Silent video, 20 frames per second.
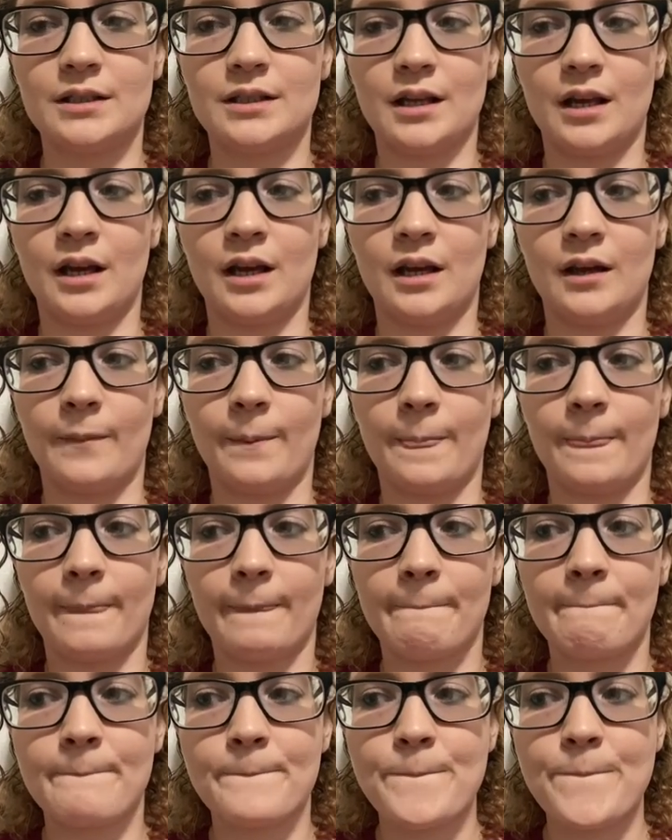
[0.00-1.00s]
And
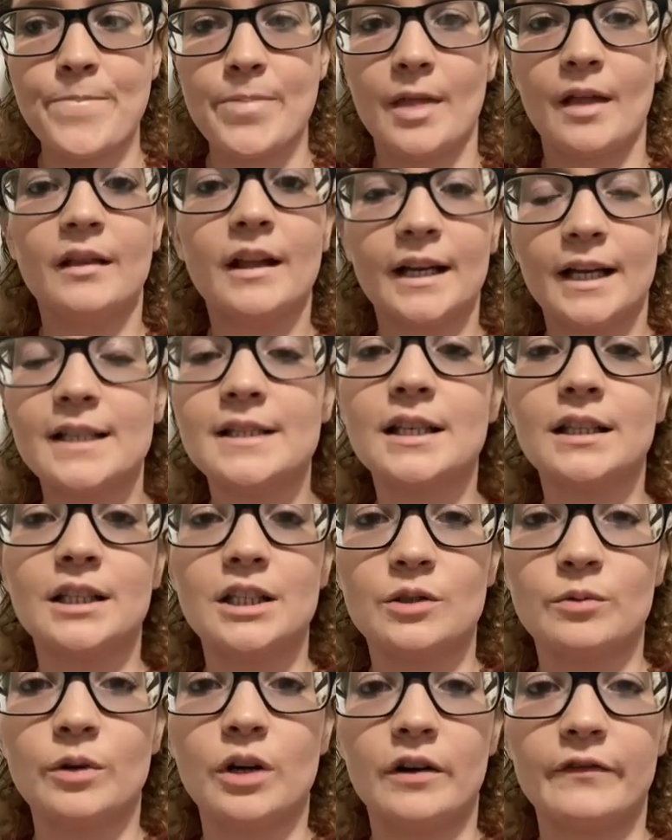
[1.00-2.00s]
like I said,
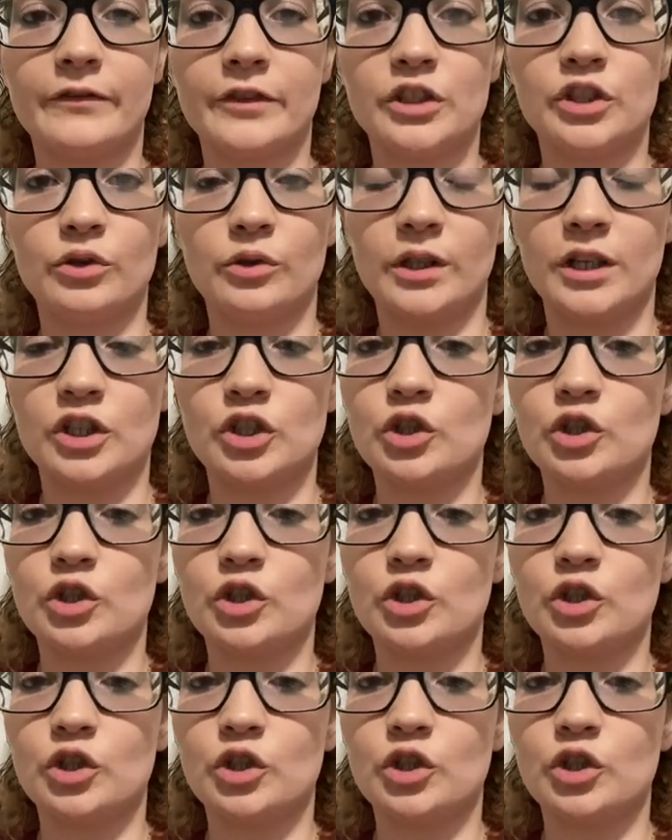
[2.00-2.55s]
this went on for 2 years.